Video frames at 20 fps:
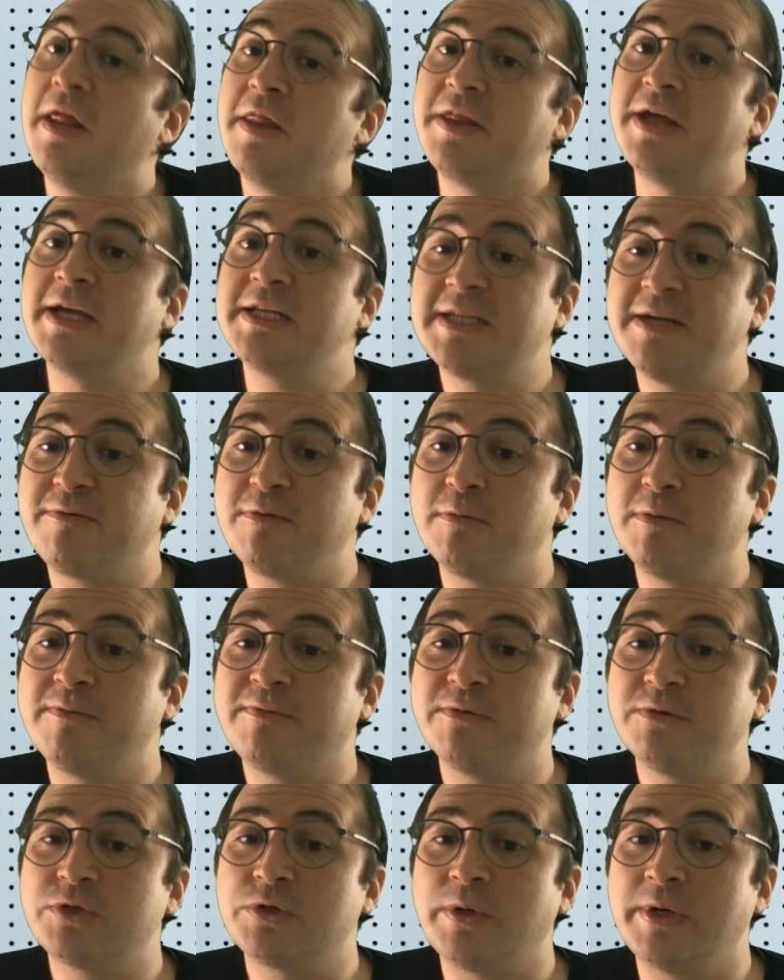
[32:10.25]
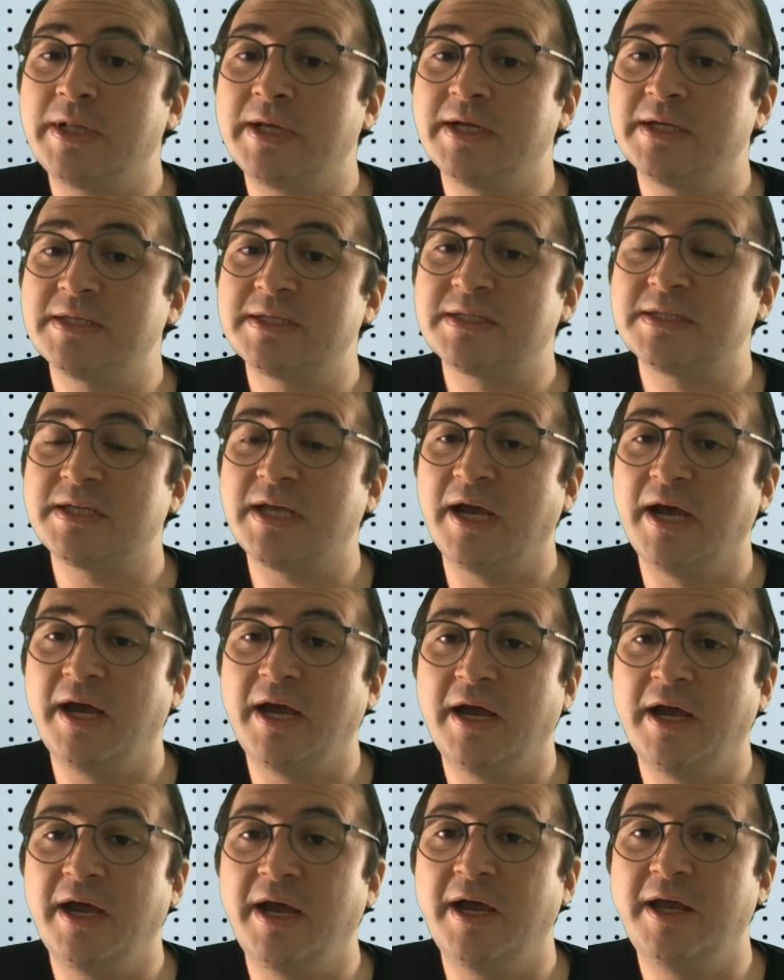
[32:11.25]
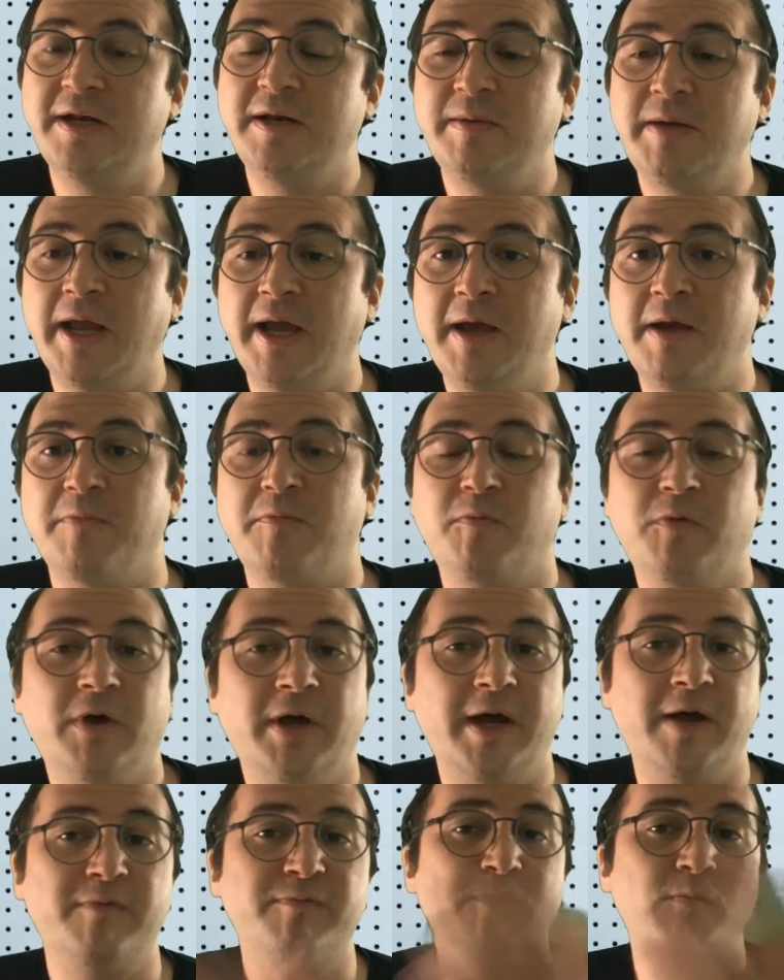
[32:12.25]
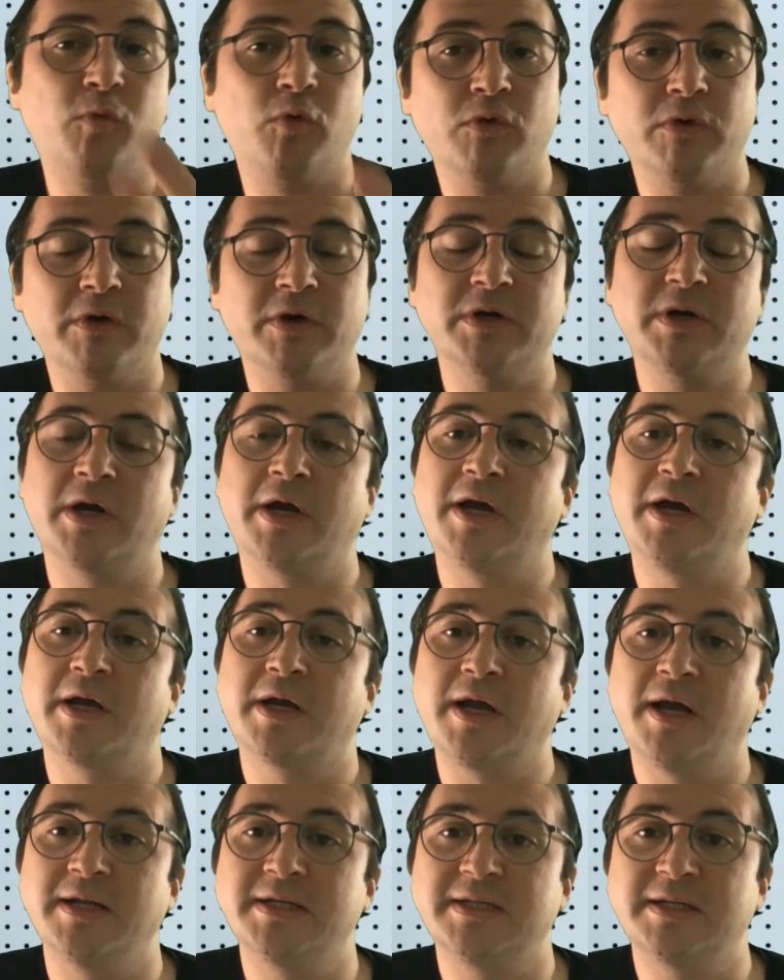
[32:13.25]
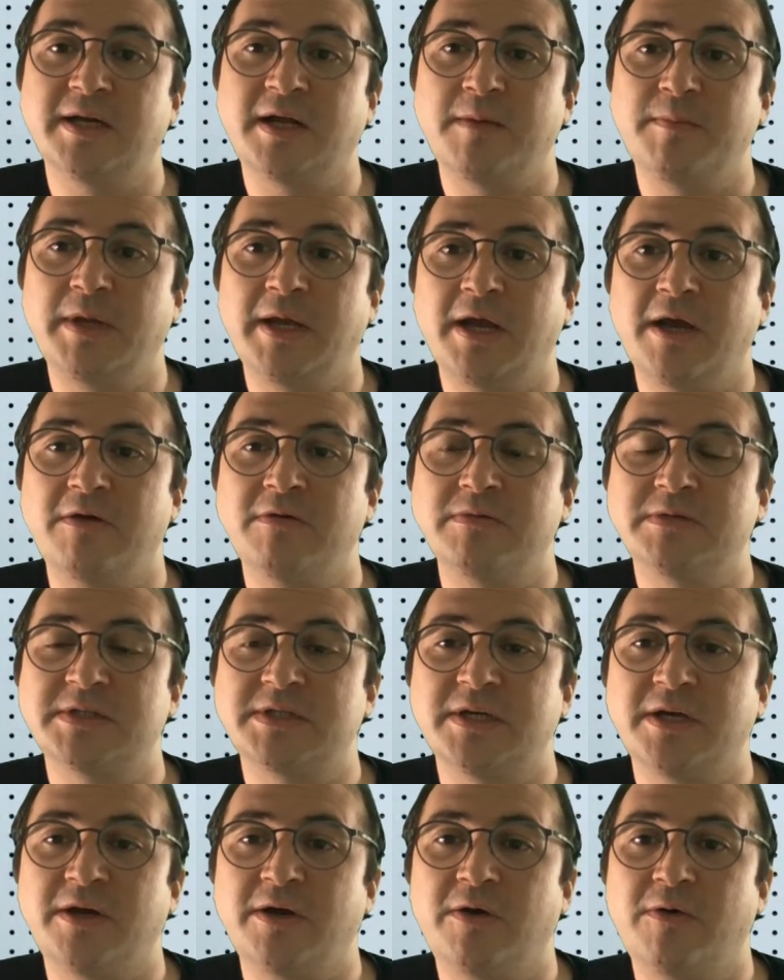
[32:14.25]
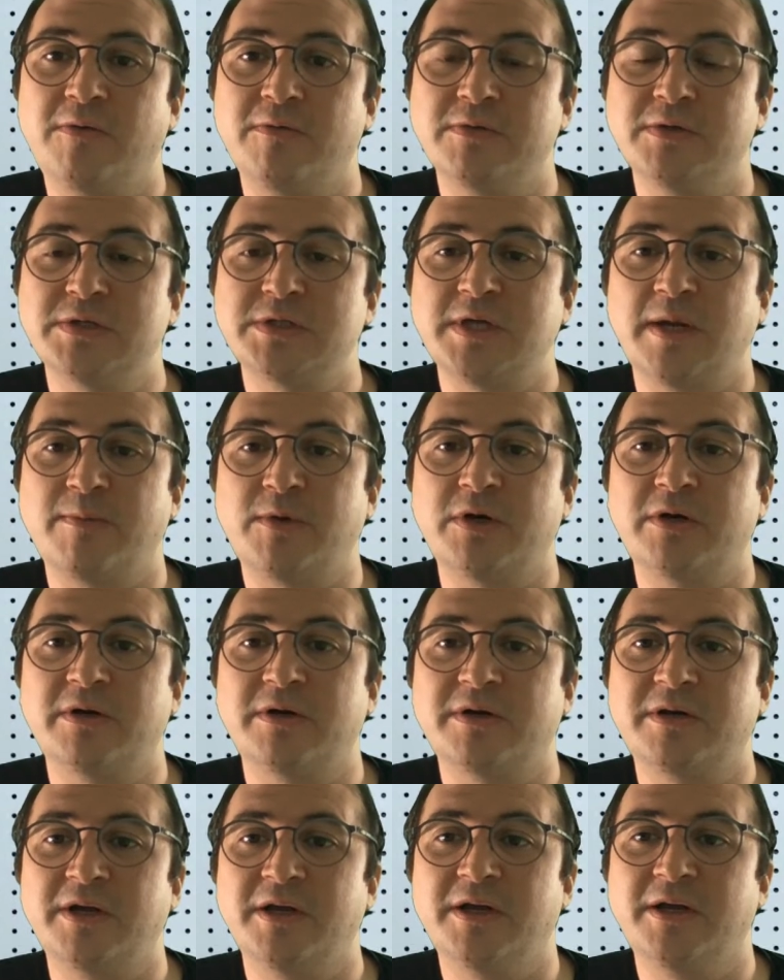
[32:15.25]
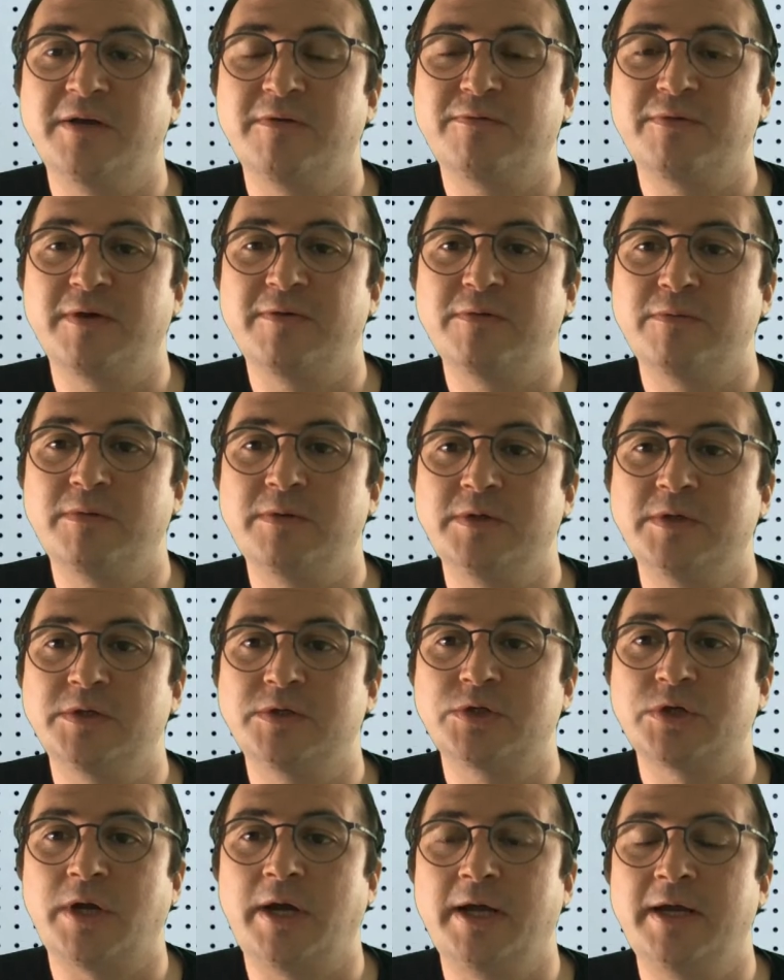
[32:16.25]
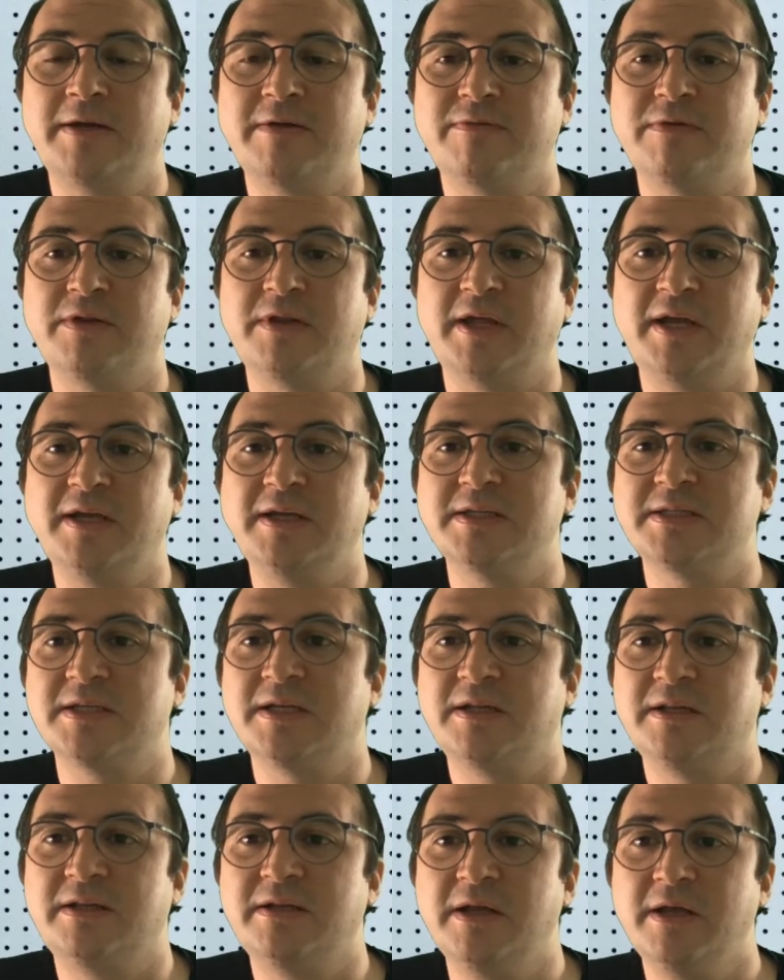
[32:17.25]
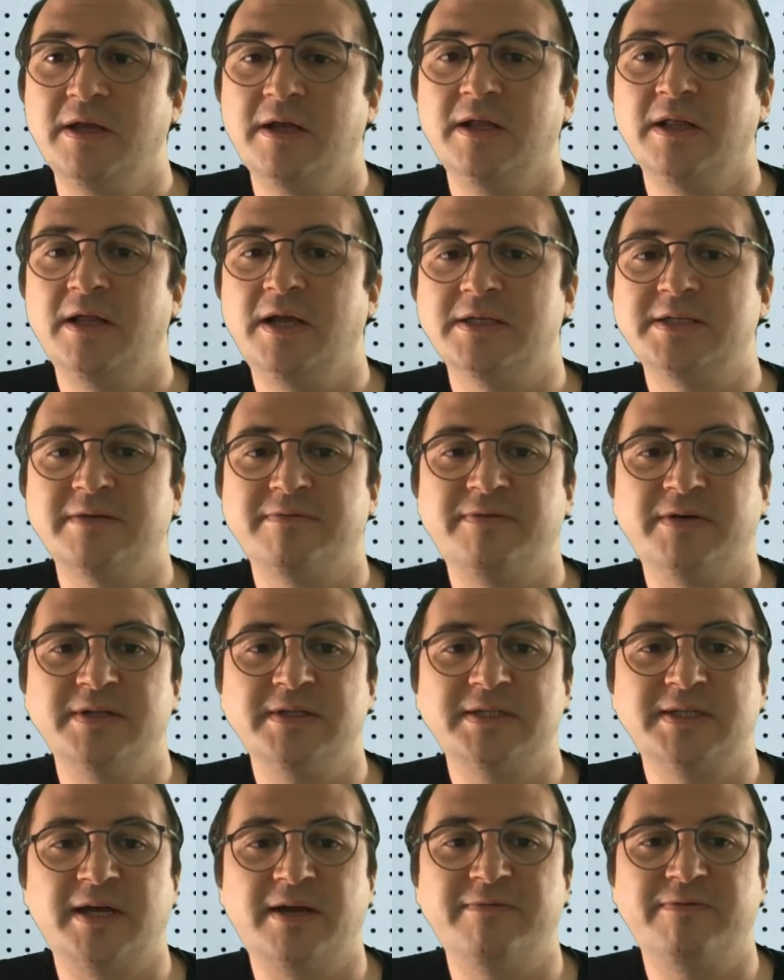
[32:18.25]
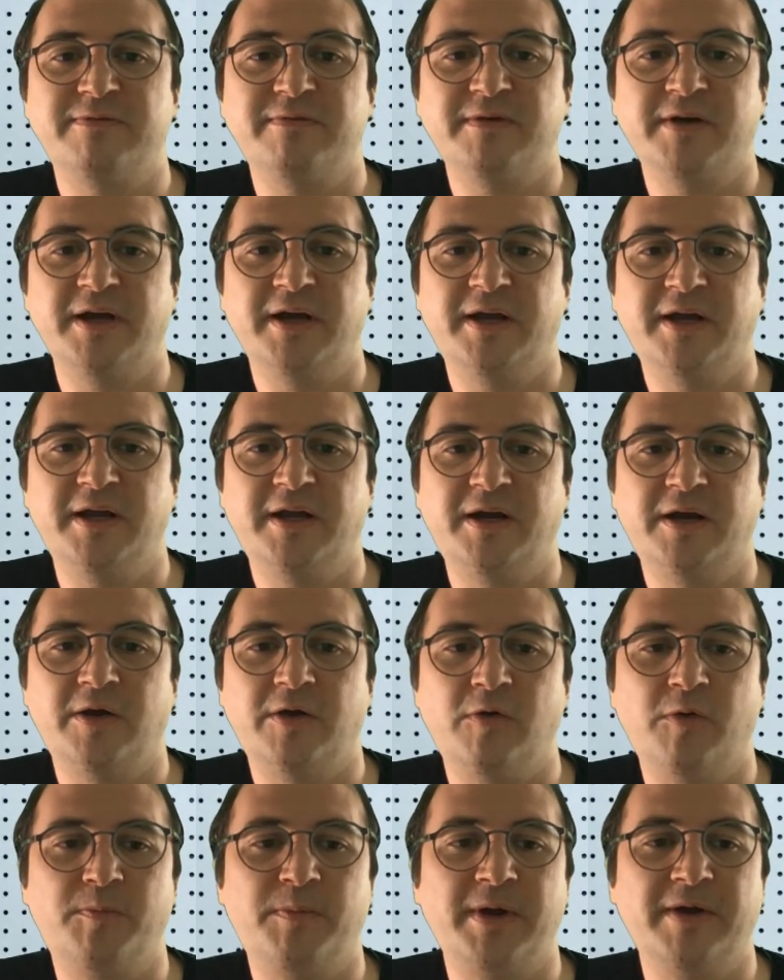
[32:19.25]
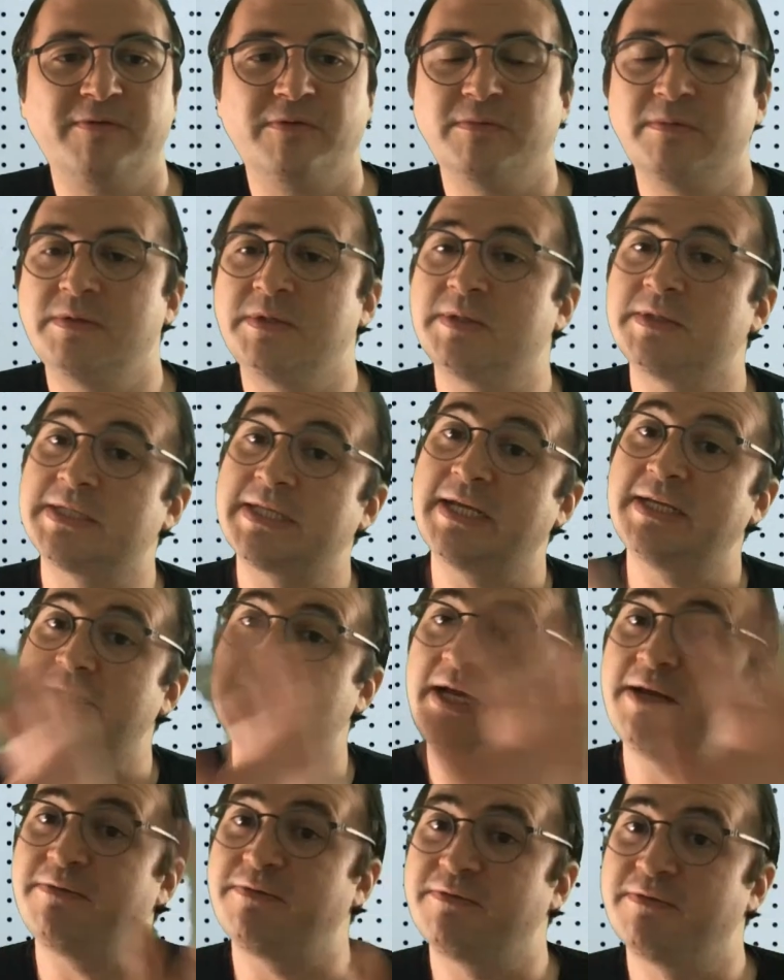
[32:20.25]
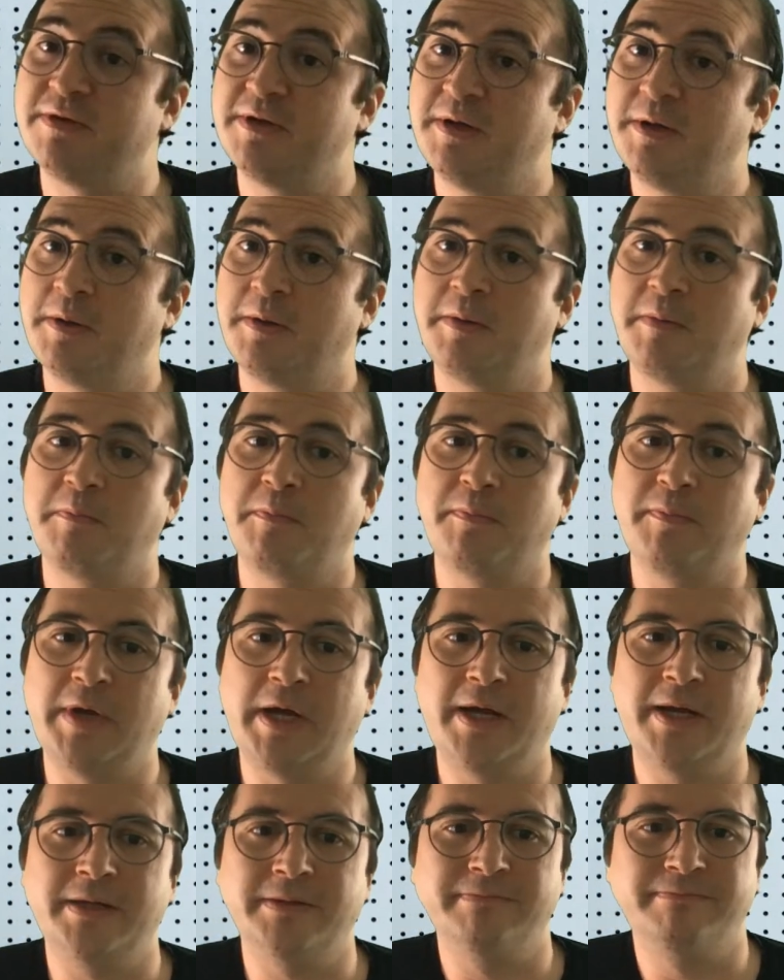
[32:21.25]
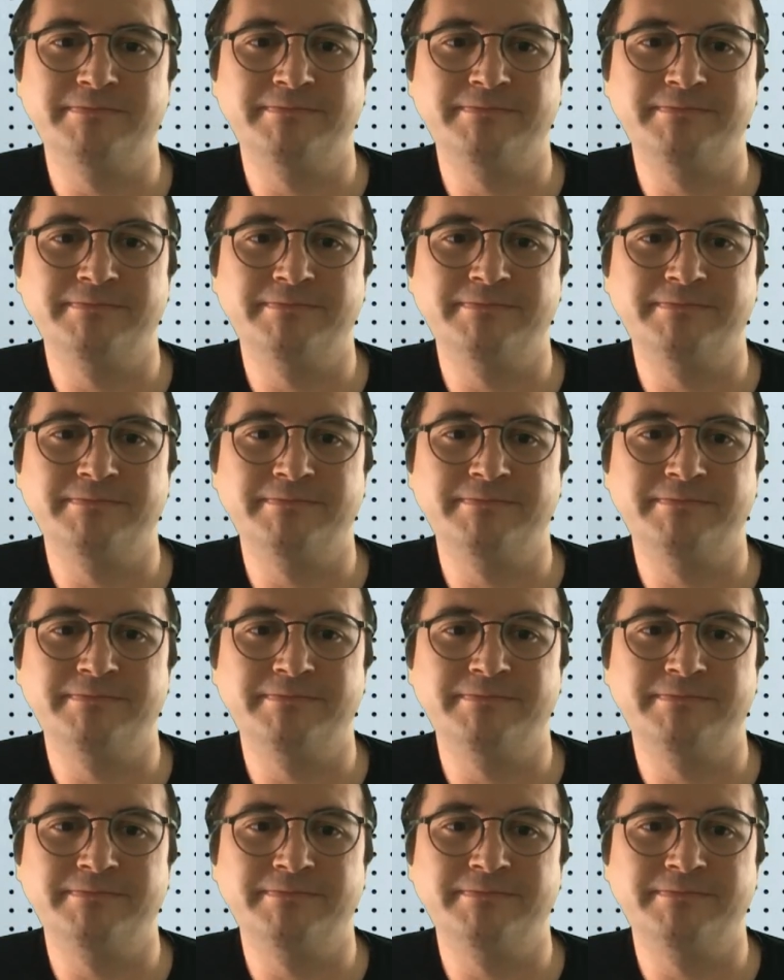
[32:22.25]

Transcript: Thanks everyone for joining us. Uh, and yeah, we'll have more uh, content coming out uh, over the summer uh, for everyone to try different things and lots of fun stuff. And I hope everyone stays safe. Bye.